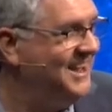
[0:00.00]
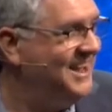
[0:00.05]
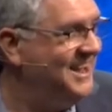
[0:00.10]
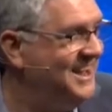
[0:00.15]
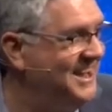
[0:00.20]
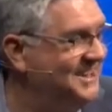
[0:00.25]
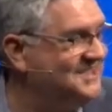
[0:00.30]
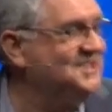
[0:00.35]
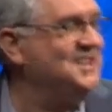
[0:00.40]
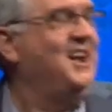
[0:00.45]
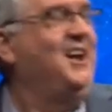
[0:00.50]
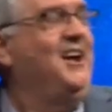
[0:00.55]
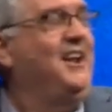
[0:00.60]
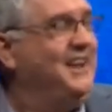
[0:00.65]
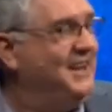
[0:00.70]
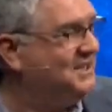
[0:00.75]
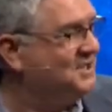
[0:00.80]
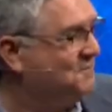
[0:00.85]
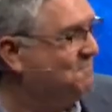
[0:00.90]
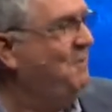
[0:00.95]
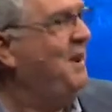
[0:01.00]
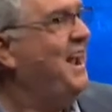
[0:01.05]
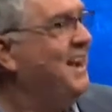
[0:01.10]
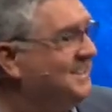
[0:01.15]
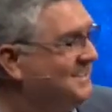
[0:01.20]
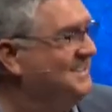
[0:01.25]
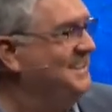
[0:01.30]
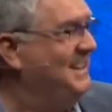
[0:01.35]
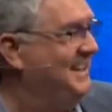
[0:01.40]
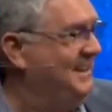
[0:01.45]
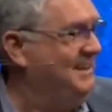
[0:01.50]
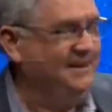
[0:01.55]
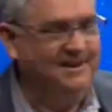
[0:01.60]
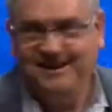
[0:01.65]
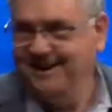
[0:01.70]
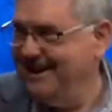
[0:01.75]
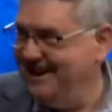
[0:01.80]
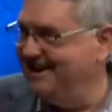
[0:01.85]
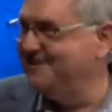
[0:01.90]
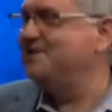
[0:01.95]
It's unexpected.
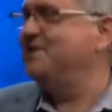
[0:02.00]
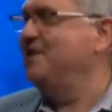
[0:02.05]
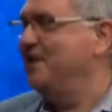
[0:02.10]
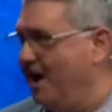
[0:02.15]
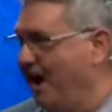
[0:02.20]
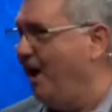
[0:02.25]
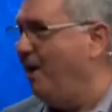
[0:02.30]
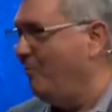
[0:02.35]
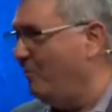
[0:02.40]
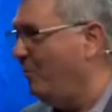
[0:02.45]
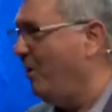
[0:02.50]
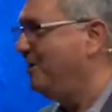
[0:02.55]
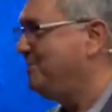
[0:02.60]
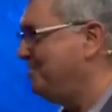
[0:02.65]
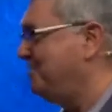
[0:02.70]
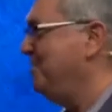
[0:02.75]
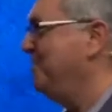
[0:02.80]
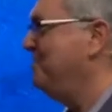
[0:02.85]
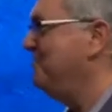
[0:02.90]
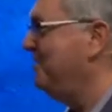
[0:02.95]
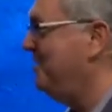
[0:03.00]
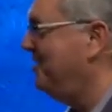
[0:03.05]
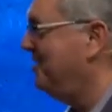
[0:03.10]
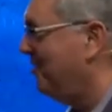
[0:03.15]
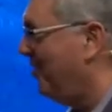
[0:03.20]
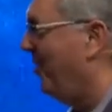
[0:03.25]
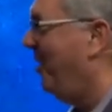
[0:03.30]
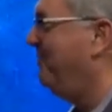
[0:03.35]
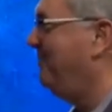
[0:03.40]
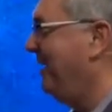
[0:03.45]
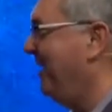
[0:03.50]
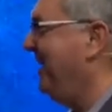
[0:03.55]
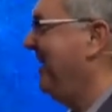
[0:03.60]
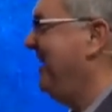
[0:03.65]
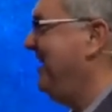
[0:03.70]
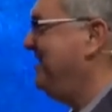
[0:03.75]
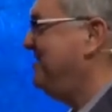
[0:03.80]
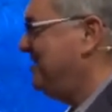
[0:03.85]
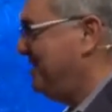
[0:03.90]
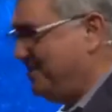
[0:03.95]
It's not what you would
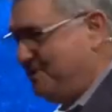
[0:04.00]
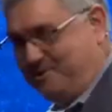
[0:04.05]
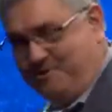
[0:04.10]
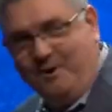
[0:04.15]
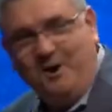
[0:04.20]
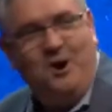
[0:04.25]
normally do